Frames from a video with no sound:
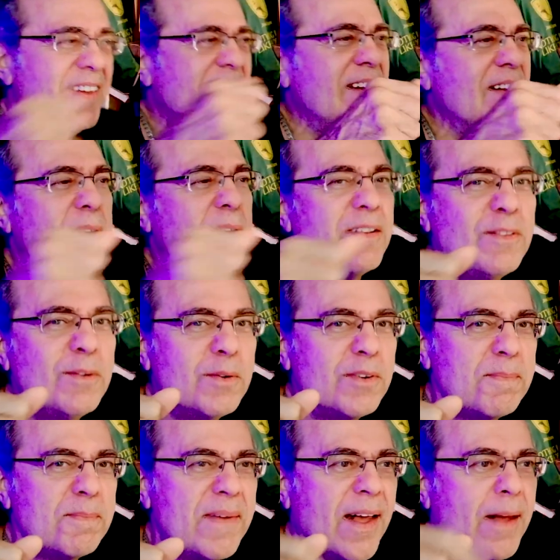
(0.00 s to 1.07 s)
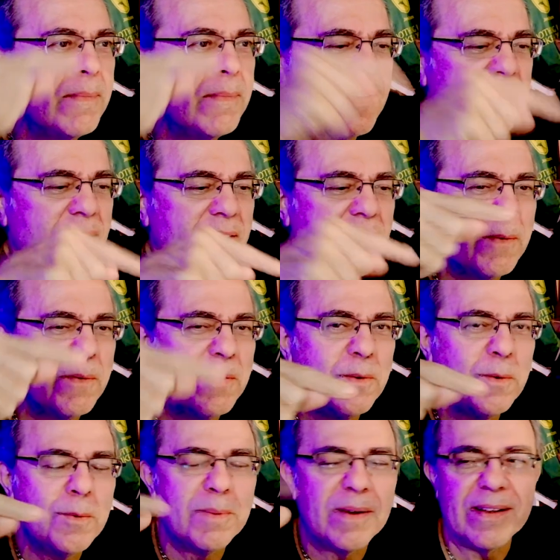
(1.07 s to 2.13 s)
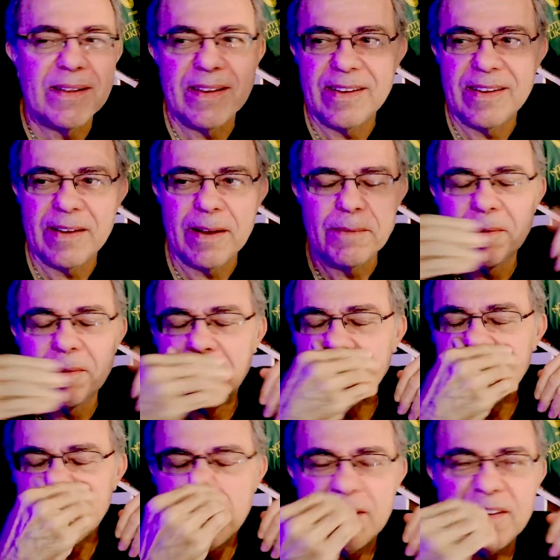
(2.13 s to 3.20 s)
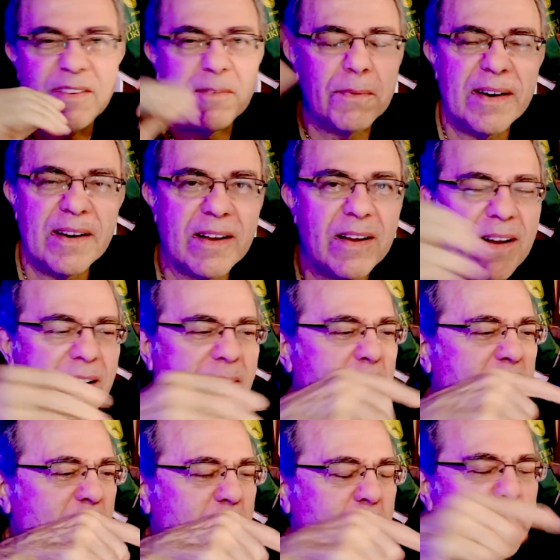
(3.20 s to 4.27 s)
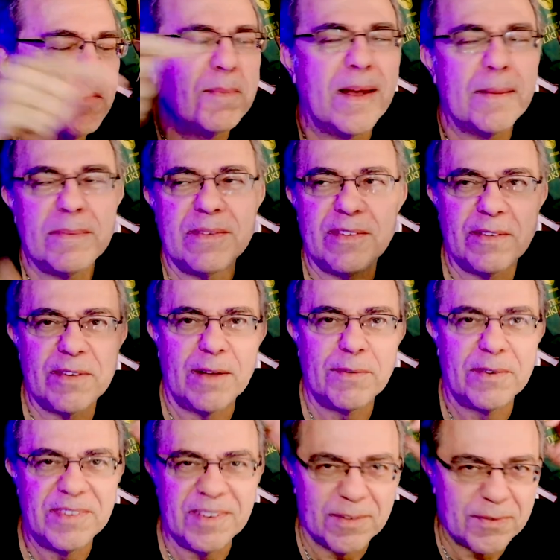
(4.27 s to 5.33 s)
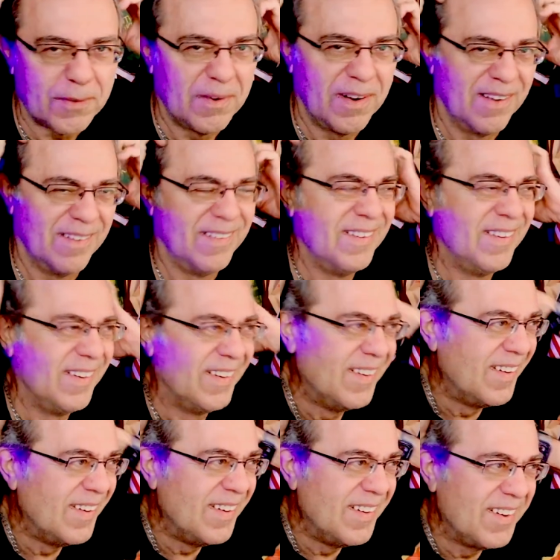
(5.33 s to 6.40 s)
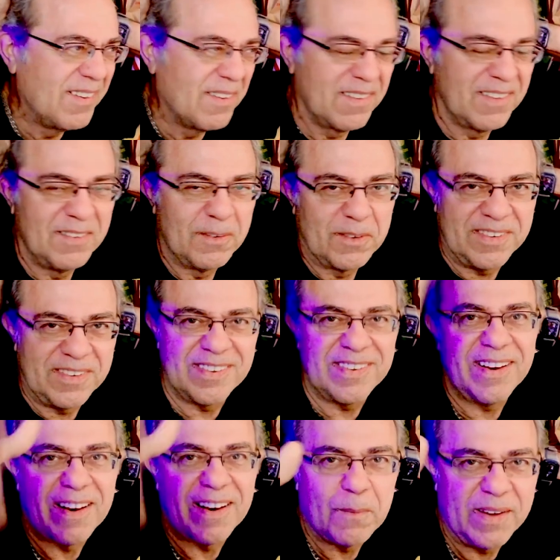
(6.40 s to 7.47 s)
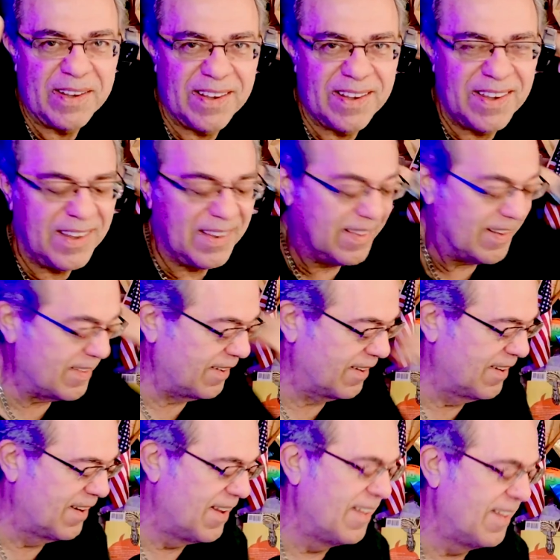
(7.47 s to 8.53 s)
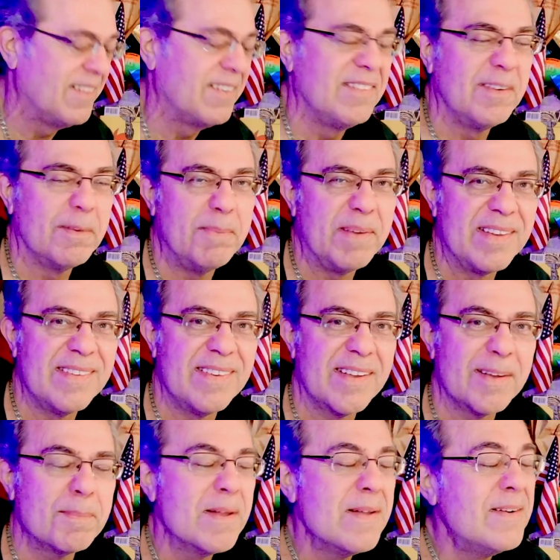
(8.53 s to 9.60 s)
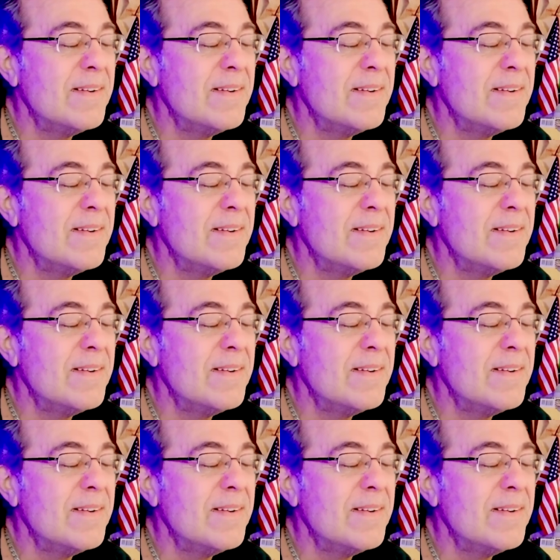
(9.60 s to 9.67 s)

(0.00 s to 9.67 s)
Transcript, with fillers: Get one a tourist map. Get one Uber. Just rent a car with a tourist map and just drive yourself around. Go to the north. Just get out of Waikiki. There's your big tip.